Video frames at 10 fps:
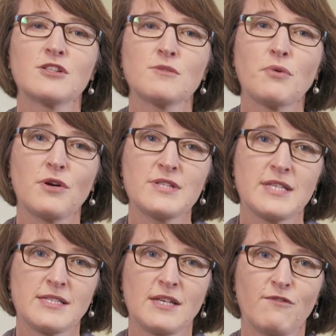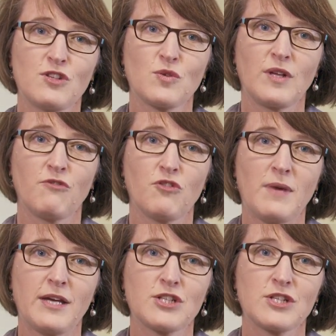to processing visual
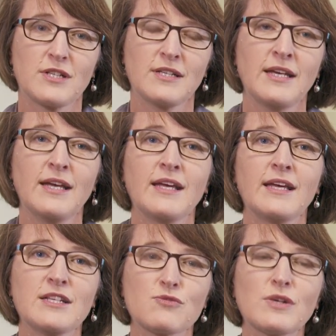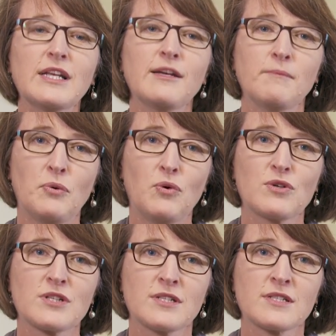information is really
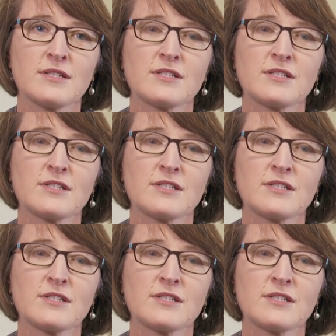important